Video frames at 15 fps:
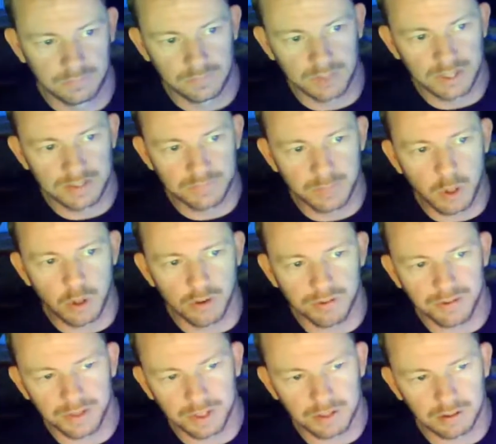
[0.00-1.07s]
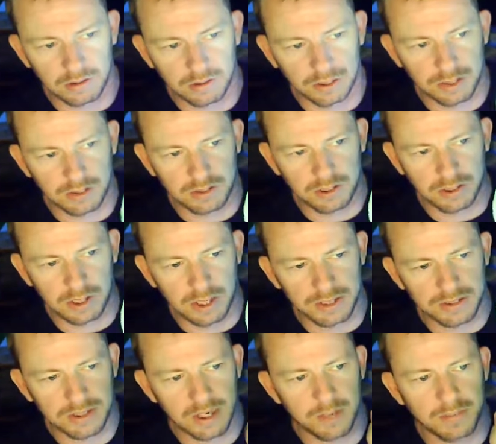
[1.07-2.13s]
It's both. It
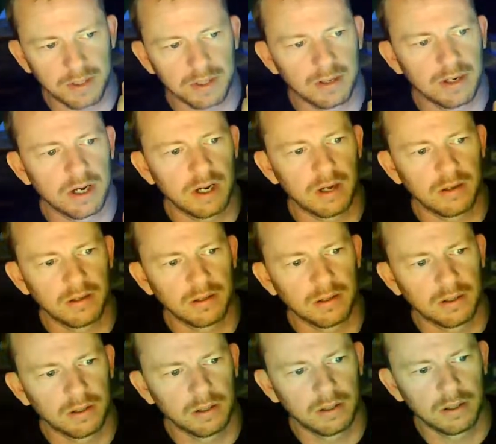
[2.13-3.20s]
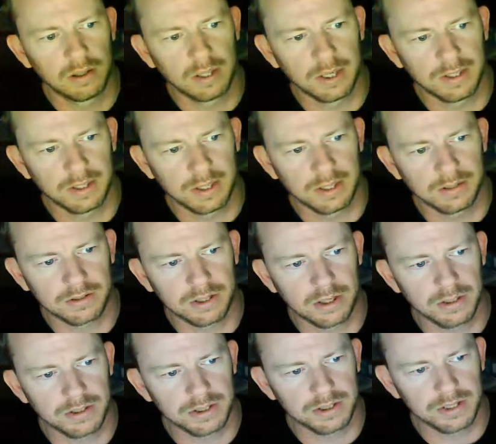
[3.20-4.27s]
lights up and then it
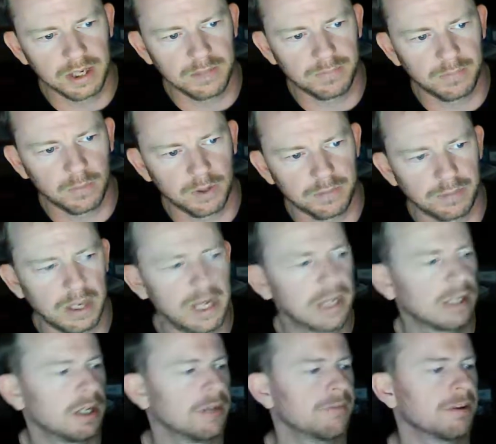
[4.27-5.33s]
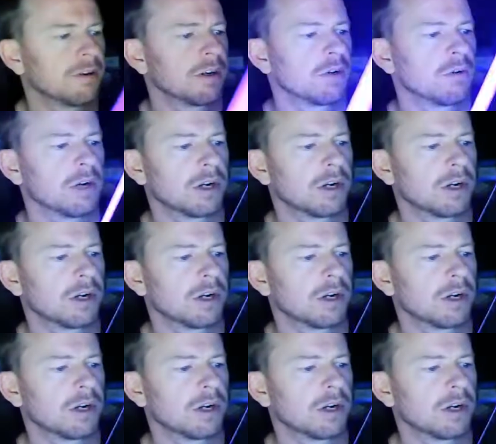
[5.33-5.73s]
charges up with blacklight very quick.